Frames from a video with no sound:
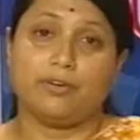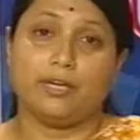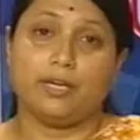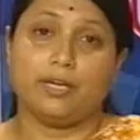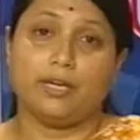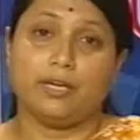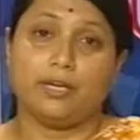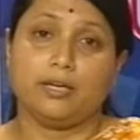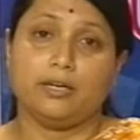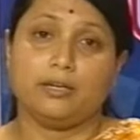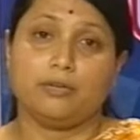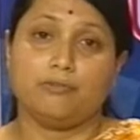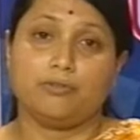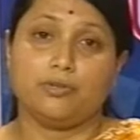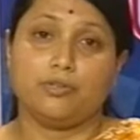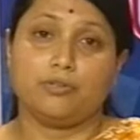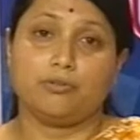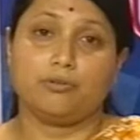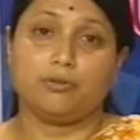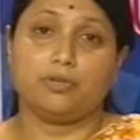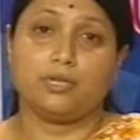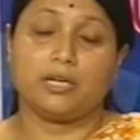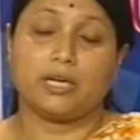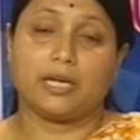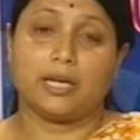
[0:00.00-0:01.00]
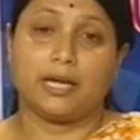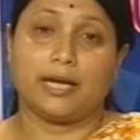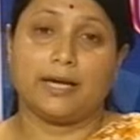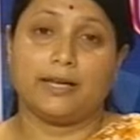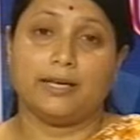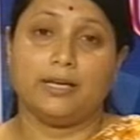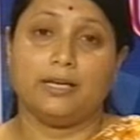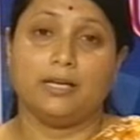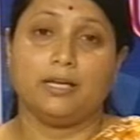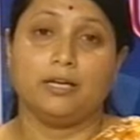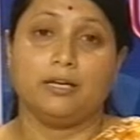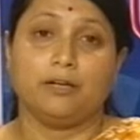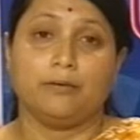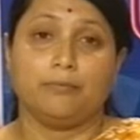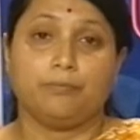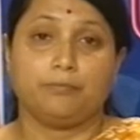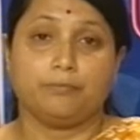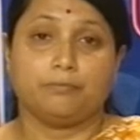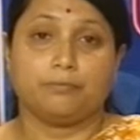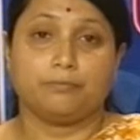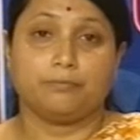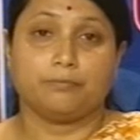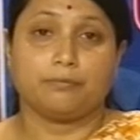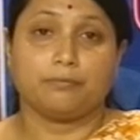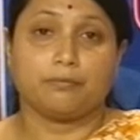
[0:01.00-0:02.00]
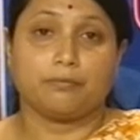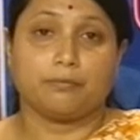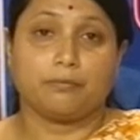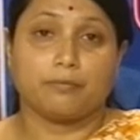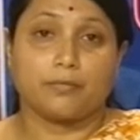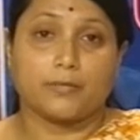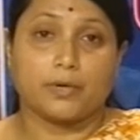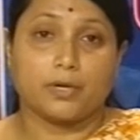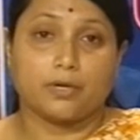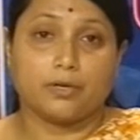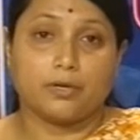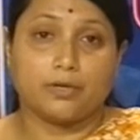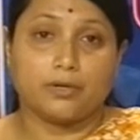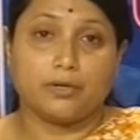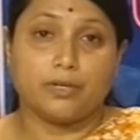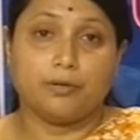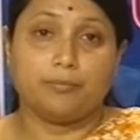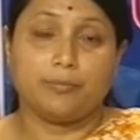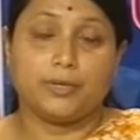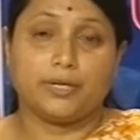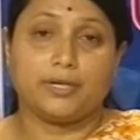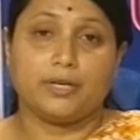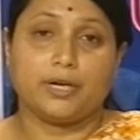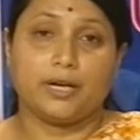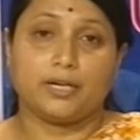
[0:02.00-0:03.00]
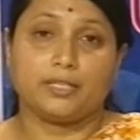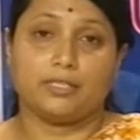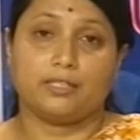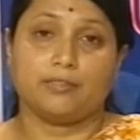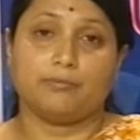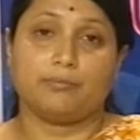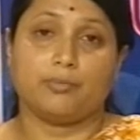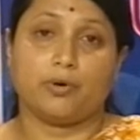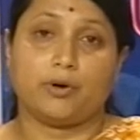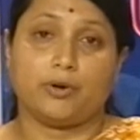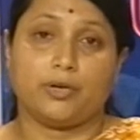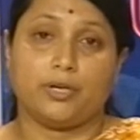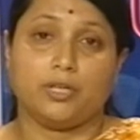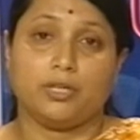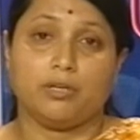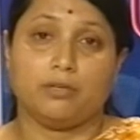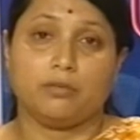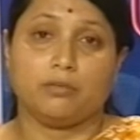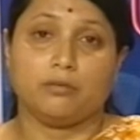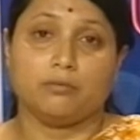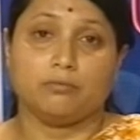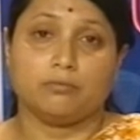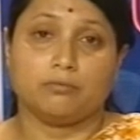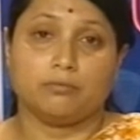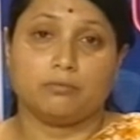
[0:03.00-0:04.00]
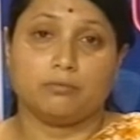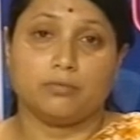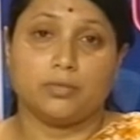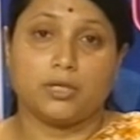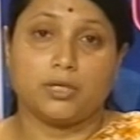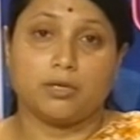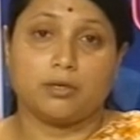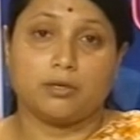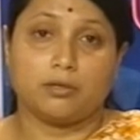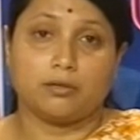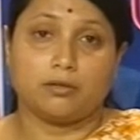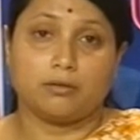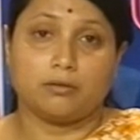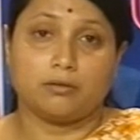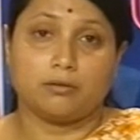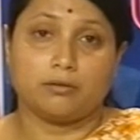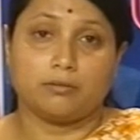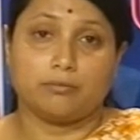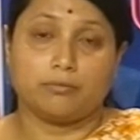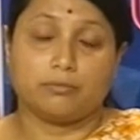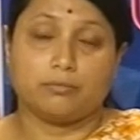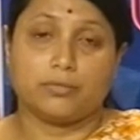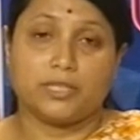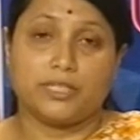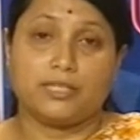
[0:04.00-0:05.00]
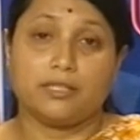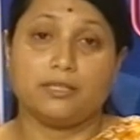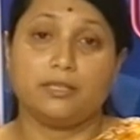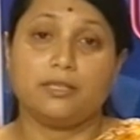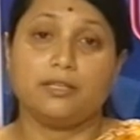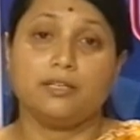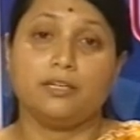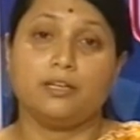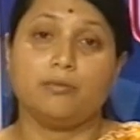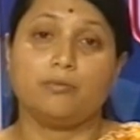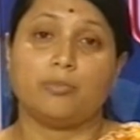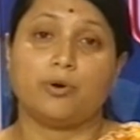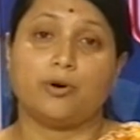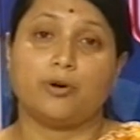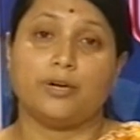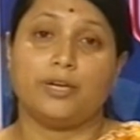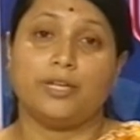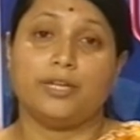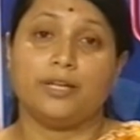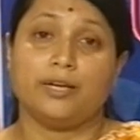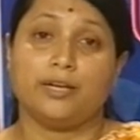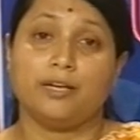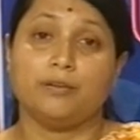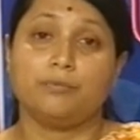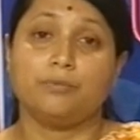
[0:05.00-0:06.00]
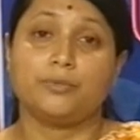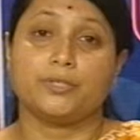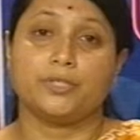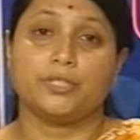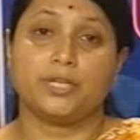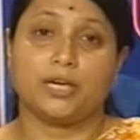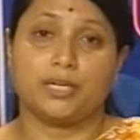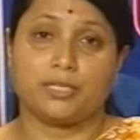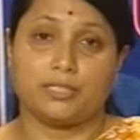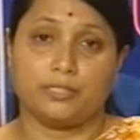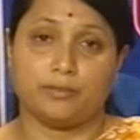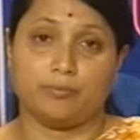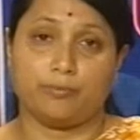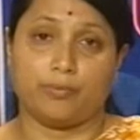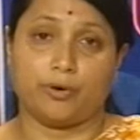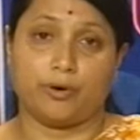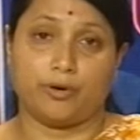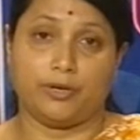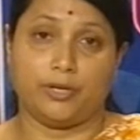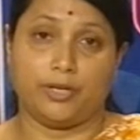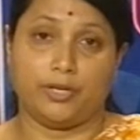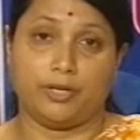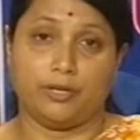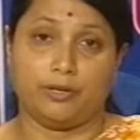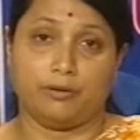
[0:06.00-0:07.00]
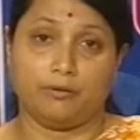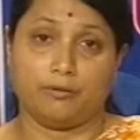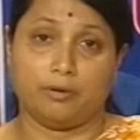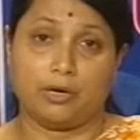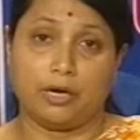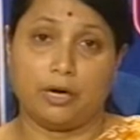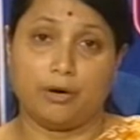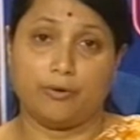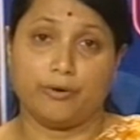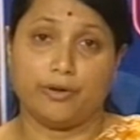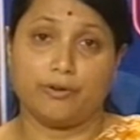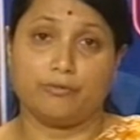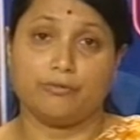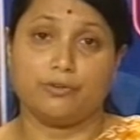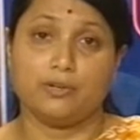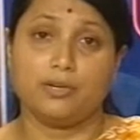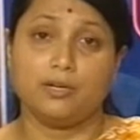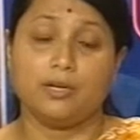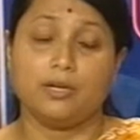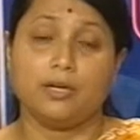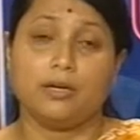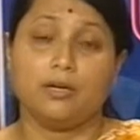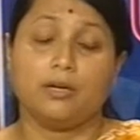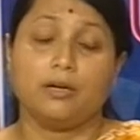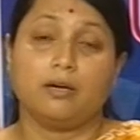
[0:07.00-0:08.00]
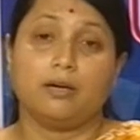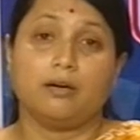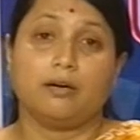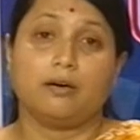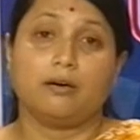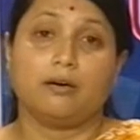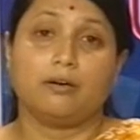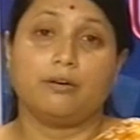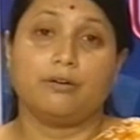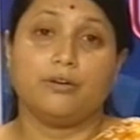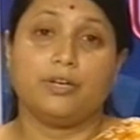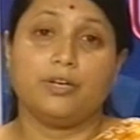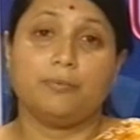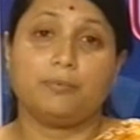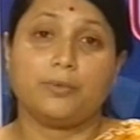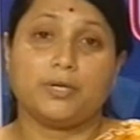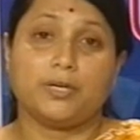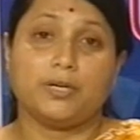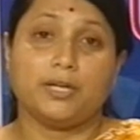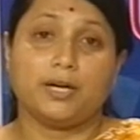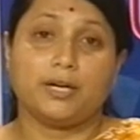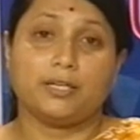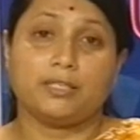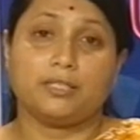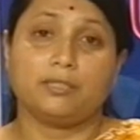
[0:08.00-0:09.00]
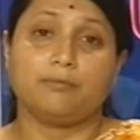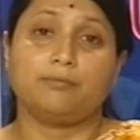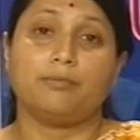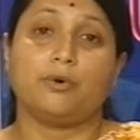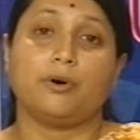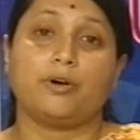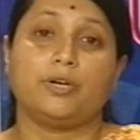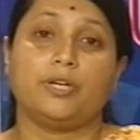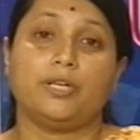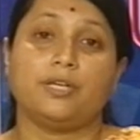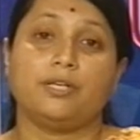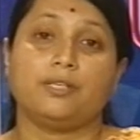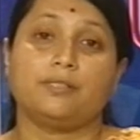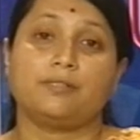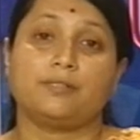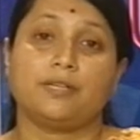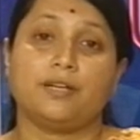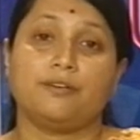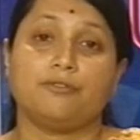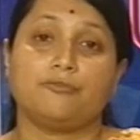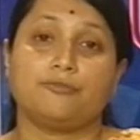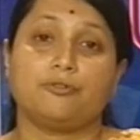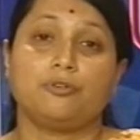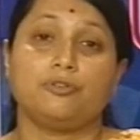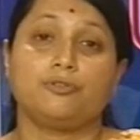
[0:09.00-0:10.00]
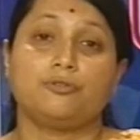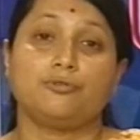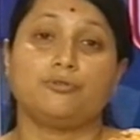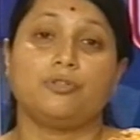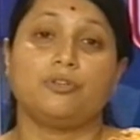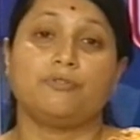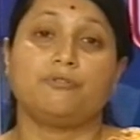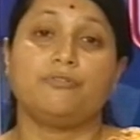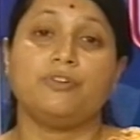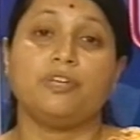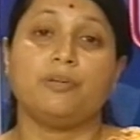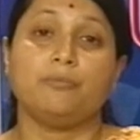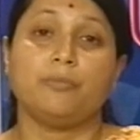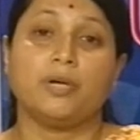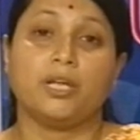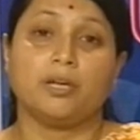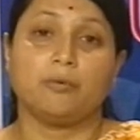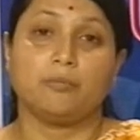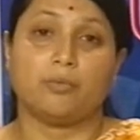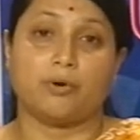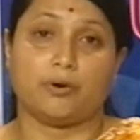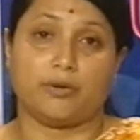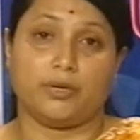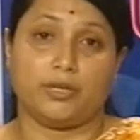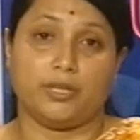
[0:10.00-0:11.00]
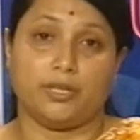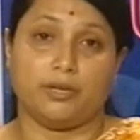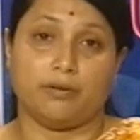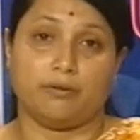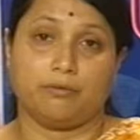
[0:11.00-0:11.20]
individual carry reproductive body, maternal body and productive body. However, reproductive body is central to the female body.